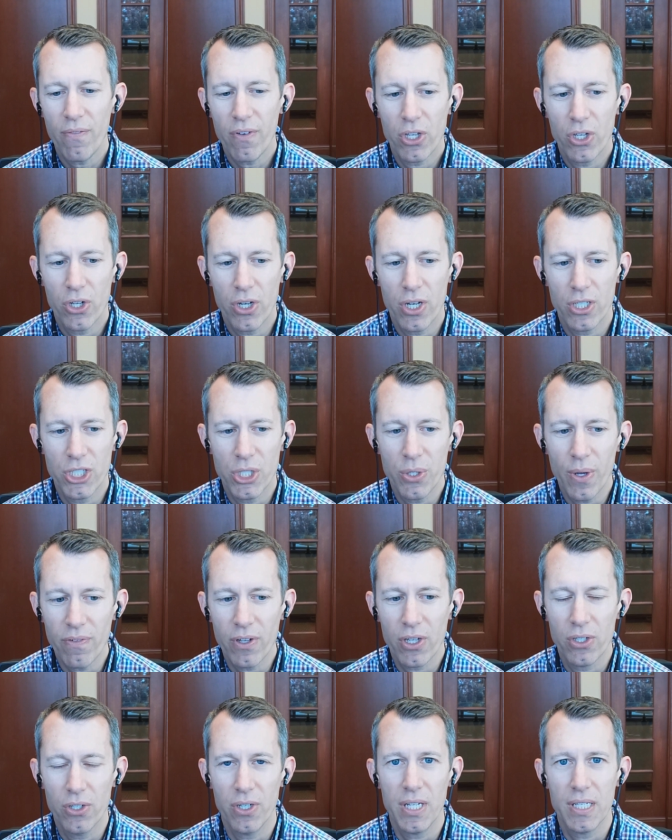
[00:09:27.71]
a
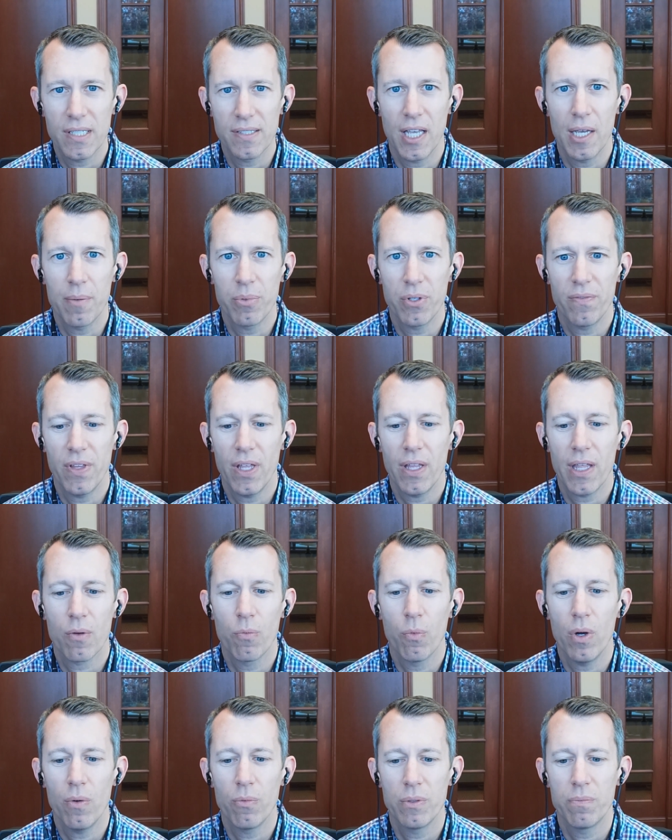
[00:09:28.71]
good example of that? Like,
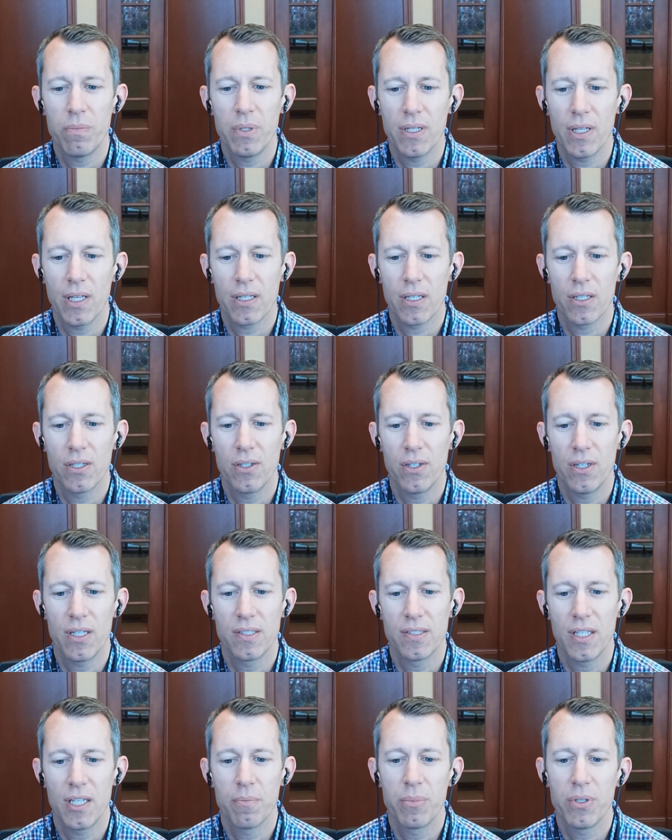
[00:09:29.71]
what would be like a good
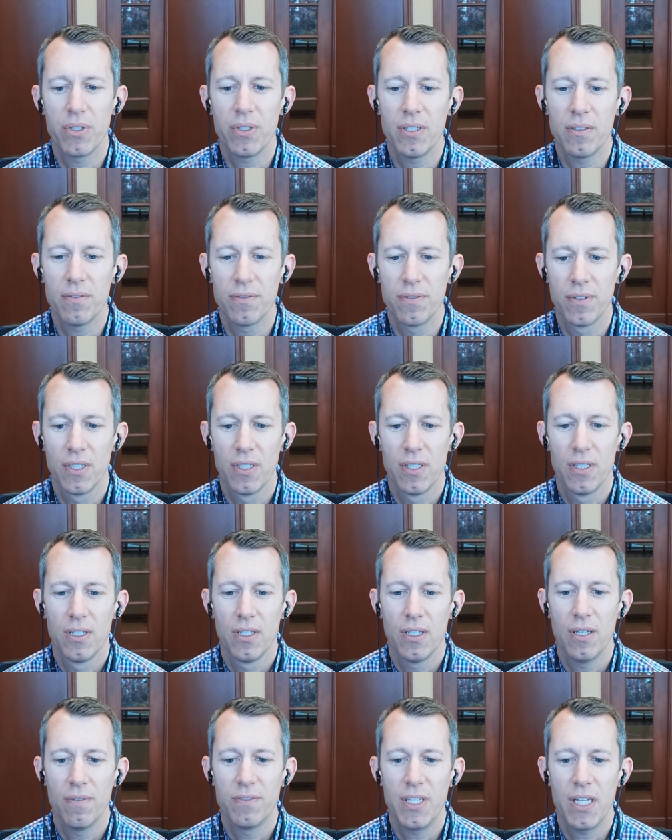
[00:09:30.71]
example
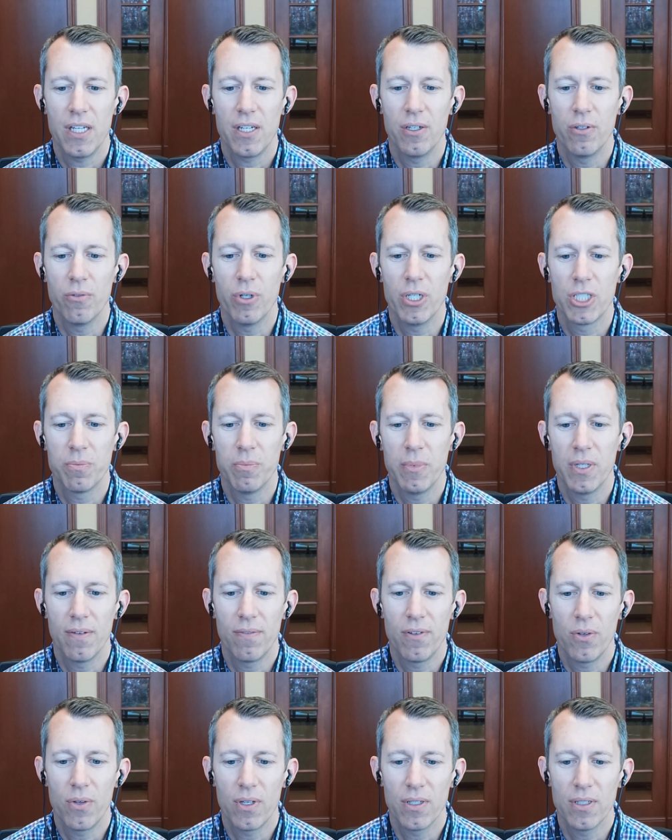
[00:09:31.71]
of data enrichment,
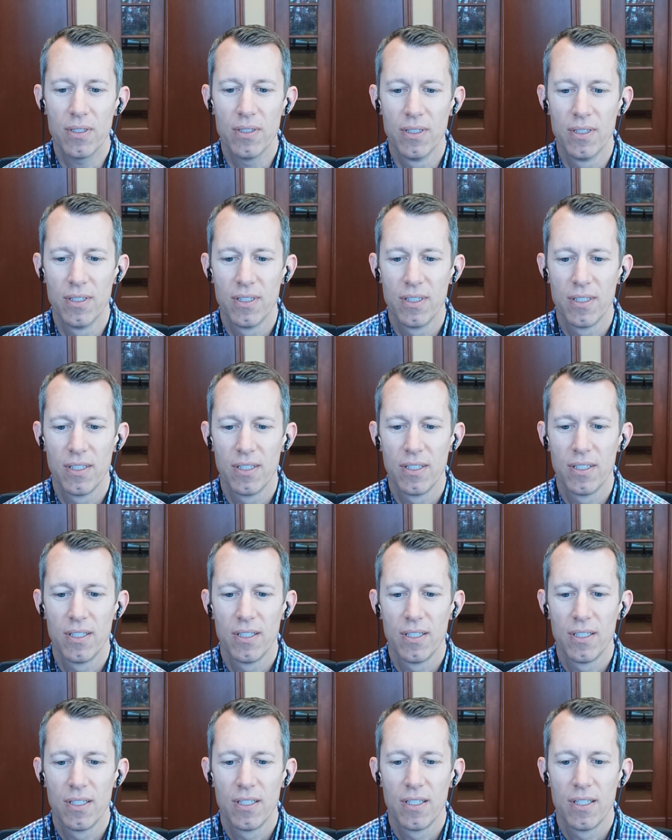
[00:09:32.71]
if you could
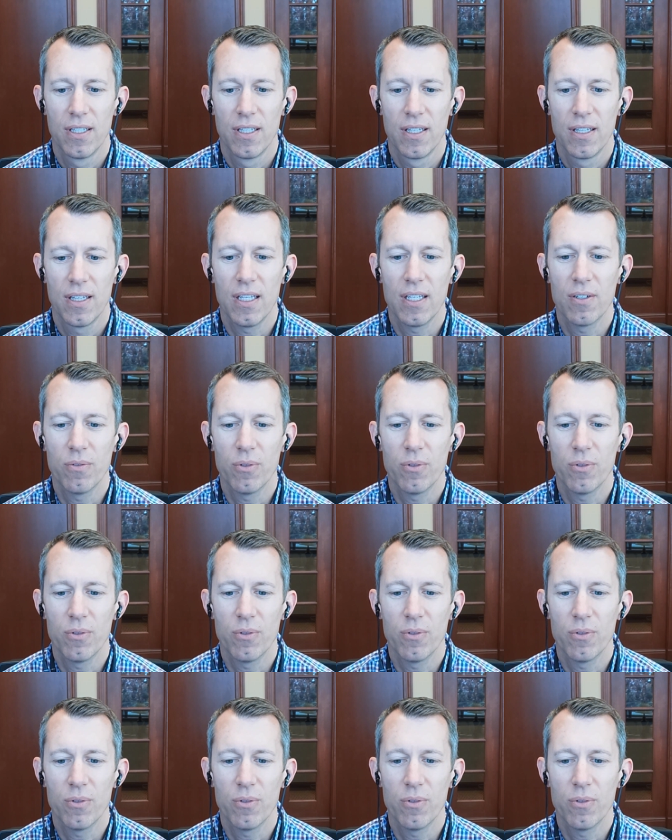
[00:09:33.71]
think of